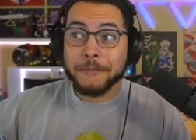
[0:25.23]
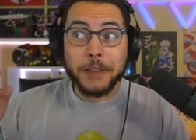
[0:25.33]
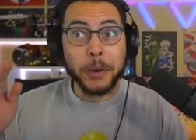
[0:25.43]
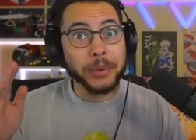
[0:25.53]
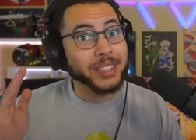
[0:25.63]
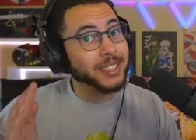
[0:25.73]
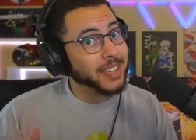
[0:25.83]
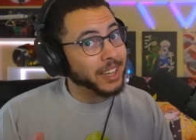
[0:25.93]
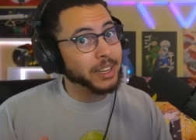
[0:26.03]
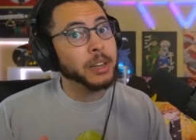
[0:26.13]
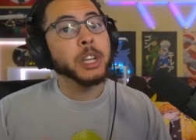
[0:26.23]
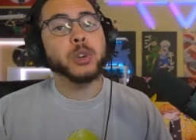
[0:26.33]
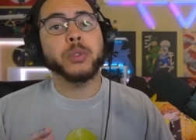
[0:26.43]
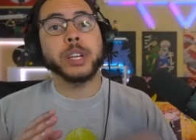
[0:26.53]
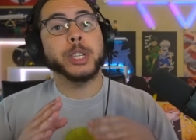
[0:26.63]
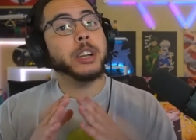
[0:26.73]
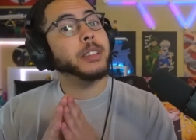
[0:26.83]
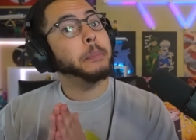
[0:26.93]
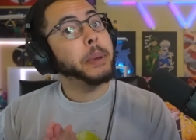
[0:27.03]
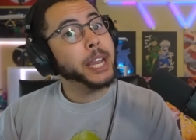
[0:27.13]
Very excited. Don't forget to check out
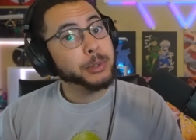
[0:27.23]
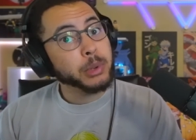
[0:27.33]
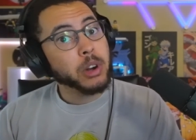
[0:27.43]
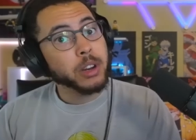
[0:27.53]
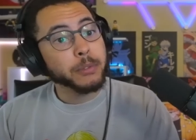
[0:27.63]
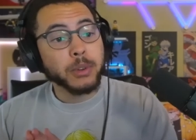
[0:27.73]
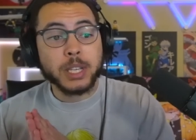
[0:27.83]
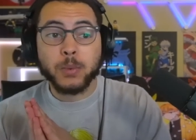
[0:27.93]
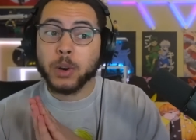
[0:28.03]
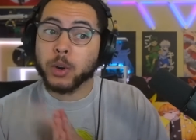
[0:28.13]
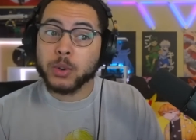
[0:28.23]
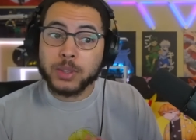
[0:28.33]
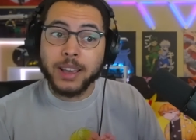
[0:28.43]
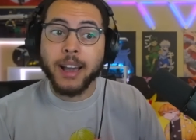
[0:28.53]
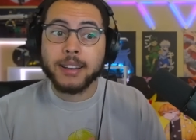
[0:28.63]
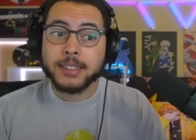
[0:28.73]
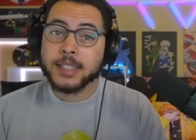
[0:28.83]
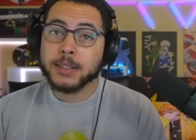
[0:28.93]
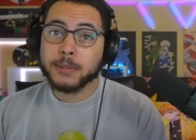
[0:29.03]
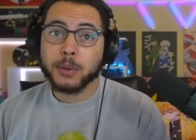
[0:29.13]
that Patreon if you guys want early
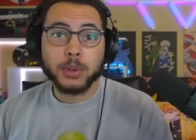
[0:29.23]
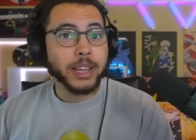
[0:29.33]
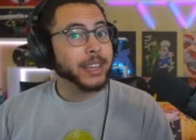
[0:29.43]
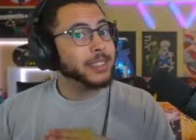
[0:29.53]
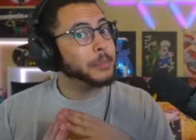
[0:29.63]
access and full length,